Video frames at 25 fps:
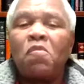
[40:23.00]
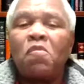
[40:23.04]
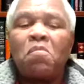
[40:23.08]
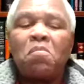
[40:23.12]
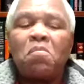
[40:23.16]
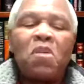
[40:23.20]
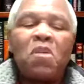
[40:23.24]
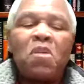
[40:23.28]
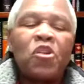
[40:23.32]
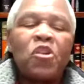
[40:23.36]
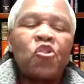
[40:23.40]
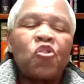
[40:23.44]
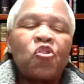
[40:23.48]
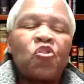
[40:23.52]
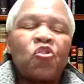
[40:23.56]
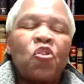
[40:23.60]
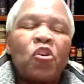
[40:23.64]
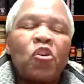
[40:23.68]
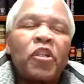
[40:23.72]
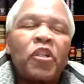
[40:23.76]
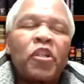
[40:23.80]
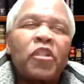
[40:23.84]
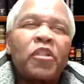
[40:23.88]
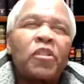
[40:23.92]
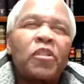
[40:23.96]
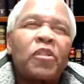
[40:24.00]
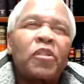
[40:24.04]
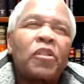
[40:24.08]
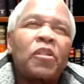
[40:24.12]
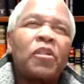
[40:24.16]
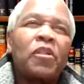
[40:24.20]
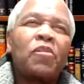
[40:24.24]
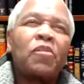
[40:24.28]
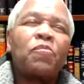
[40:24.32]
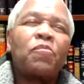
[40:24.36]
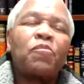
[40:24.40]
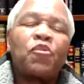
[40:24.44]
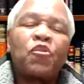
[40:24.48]
must not
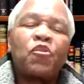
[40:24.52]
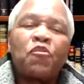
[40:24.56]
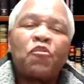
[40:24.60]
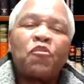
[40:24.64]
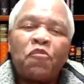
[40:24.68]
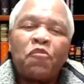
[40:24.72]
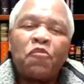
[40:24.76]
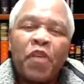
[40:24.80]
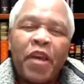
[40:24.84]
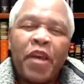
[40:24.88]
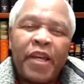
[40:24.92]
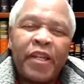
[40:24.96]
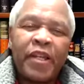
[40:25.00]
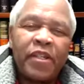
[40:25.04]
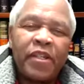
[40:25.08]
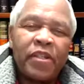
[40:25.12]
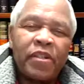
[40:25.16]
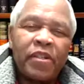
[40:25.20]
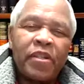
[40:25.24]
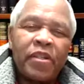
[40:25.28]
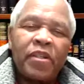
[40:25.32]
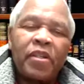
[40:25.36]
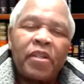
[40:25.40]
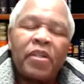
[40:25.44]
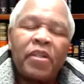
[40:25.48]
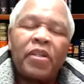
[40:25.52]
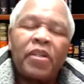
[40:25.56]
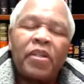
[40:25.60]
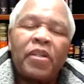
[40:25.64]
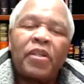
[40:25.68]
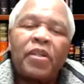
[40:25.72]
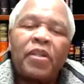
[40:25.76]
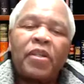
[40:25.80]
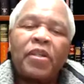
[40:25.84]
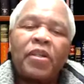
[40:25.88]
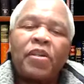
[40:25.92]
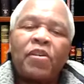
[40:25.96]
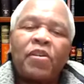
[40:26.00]
prevent
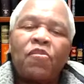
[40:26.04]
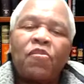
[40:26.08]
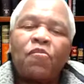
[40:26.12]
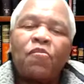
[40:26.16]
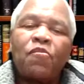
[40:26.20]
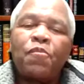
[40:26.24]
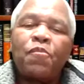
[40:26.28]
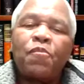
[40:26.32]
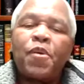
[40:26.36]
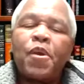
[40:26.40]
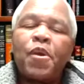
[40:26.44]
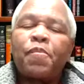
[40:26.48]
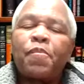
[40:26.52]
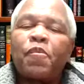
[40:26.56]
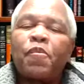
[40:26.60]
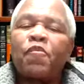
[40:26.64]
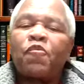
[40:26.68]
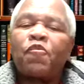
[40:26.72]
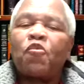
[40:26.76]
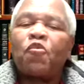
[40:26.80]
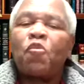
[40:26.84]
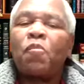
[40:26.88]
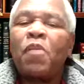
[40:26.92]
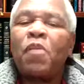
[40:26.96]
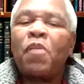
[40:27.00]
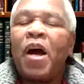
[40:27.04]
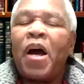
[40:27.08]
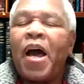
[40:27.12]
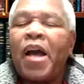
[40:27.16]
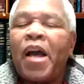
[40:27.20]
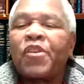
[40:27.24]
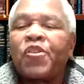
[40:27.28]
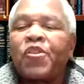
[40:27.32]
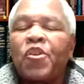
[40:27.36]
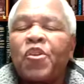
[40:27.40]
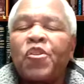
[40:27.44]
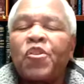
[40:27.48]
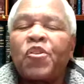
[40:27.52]
people from
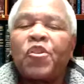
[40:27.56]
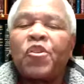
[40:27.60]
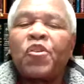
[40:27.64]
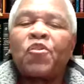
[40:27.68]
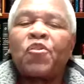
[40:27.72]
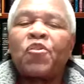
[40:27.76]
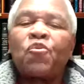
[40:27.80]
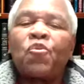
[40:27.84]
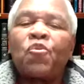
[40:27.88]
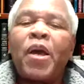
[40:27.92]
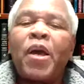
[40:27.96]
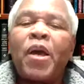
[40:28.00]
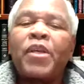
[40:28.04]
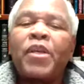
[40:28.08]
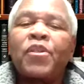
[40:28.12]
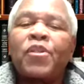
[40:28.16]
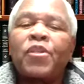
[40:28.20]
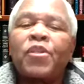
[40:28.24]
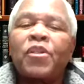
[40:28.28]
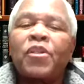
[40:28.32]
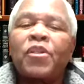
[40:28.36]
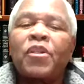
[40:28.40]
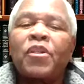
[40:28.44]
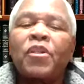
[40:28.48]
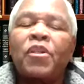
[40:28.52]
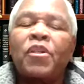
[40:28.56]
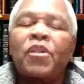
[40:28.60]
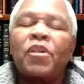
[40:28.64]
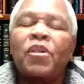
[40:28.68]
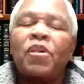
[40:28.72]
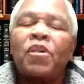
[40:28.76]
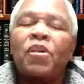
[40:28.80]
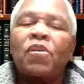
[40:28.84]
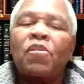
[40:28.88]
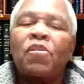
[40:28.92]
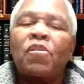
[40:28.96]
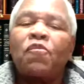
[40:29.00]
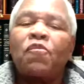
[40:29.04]
accessing Christ
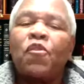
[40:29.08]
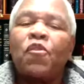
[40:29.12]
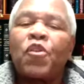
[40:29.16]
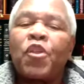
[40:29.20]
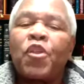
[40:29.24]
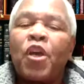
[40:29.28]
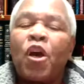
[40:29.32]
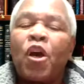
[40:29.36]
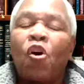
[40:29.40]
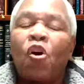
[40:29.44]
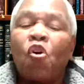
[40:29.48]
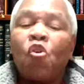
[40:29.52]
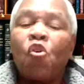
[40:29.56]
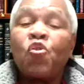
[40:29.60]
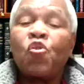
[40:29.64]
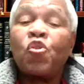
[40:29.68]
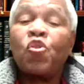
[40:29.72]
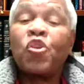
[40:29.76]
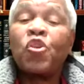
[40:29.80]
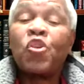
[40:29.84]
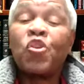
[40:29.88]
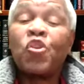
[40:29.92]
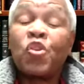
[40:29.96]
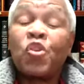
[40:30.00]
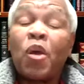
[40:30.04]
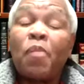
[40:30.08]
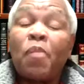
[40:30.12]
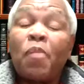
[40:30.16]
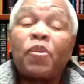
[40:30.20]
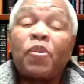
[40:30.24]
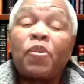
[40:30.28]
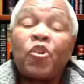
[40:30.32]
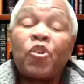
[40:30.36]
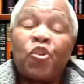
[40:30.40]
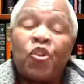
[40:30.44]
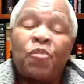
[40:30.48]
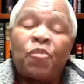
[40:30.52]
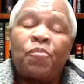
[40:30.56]
for their own
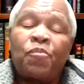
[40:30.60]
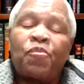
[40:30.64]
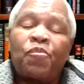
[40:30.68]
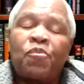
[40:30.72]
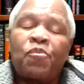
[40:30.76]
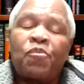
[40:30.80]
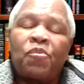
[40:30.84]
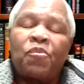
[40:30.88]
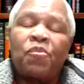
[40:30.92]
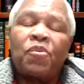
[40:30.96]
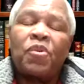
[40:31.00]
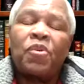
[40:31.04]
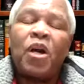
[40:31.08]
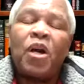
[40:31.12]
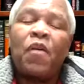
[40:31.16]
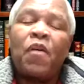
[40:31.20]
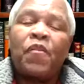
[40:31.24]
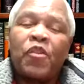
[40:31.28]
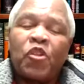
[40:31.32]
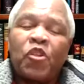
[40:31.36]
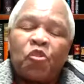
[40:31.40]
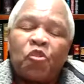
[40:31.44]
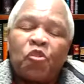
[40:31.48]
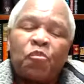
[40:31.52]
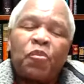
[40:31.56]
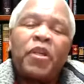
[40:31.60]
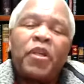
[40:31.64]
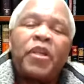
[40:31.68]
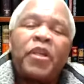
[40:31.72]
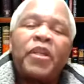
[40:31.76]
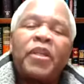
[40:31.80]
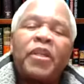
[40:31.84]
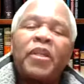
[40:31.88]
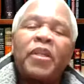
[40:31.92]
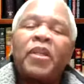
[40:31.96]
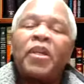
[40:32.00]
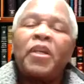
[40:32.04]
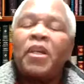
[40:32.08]
discipleship. I will
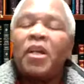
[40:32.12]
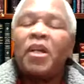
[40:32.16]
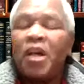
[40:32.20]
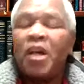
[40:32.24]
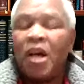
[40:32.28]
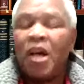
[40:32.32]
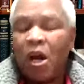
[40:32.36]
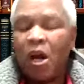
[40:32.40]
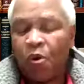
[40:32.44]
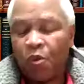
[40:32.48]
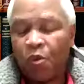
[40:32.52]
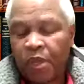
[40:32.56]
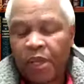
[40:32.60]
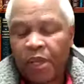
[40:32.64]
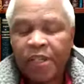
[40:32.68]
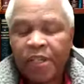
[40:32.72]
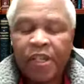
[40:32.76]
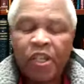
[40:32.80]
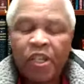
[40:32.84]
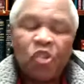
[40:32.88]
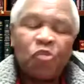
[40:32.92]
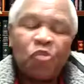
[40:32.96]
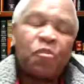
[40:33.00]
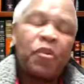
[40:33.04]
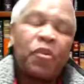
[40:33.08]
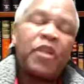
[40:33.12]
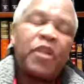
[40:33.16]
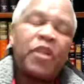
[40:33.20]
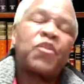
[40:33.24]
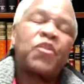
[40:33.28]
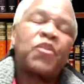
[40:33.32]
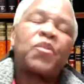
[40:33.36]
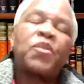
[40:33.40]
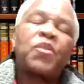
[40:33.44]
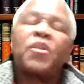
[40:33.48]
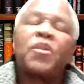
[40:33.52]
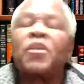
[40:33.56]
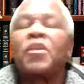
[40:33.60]
explain how that takes
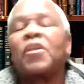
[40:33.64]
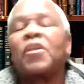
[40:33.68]
place.